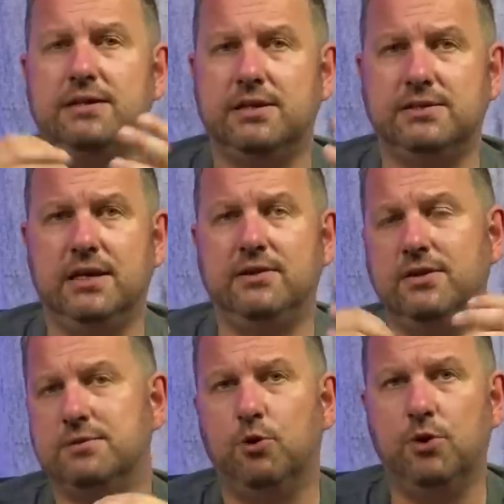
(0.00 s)
I said
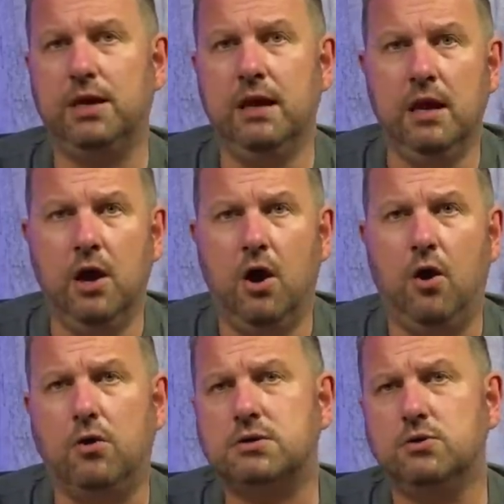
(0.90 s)
this morning,
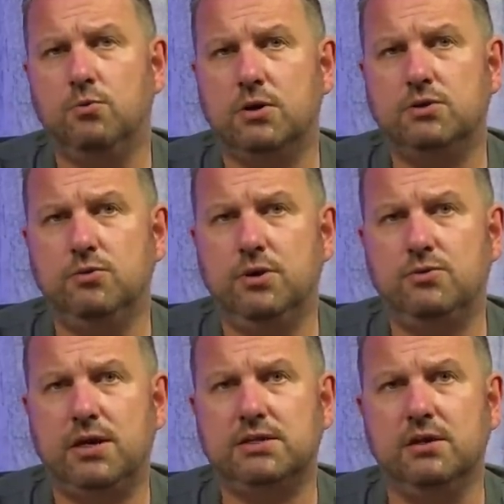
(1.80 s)
also want to
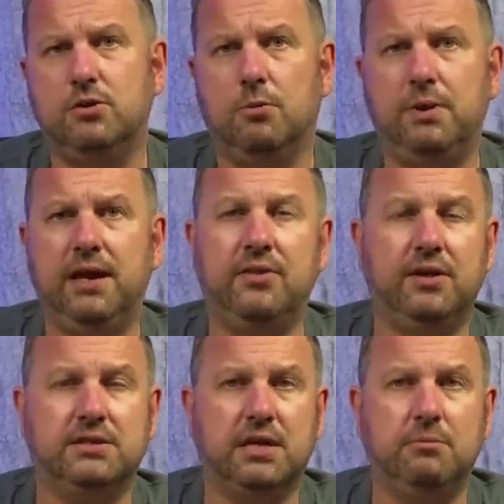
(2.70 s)
address the topic at their
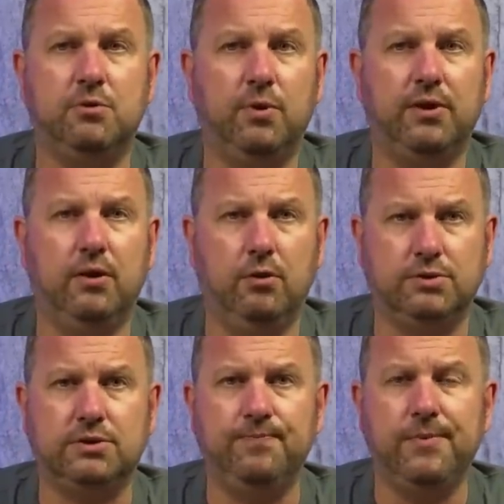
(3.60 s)
summit with a host.